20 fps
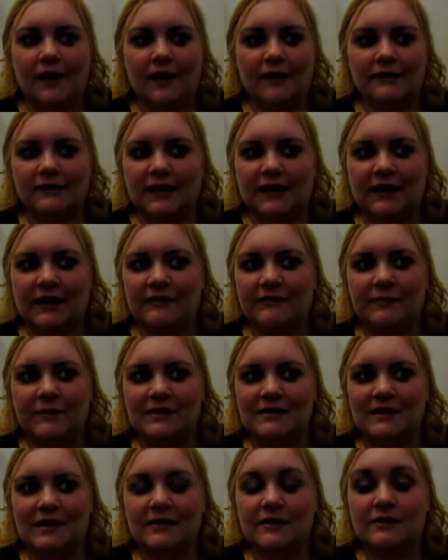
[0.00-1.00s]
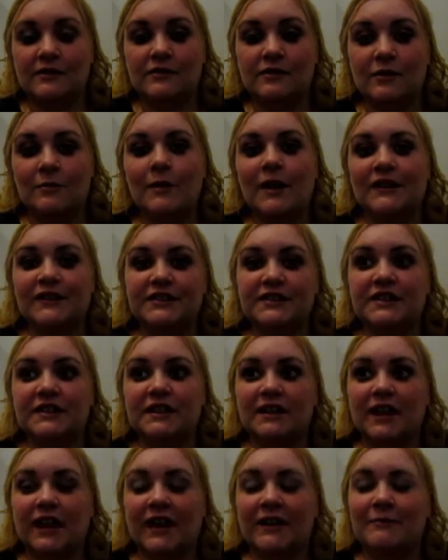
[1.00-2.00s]
Like, I've missed out on so much.
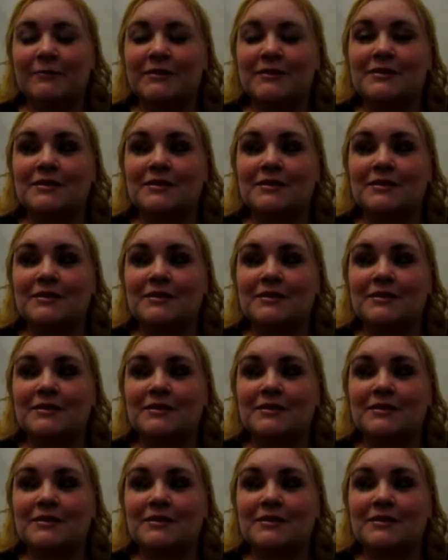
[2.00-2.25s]
I was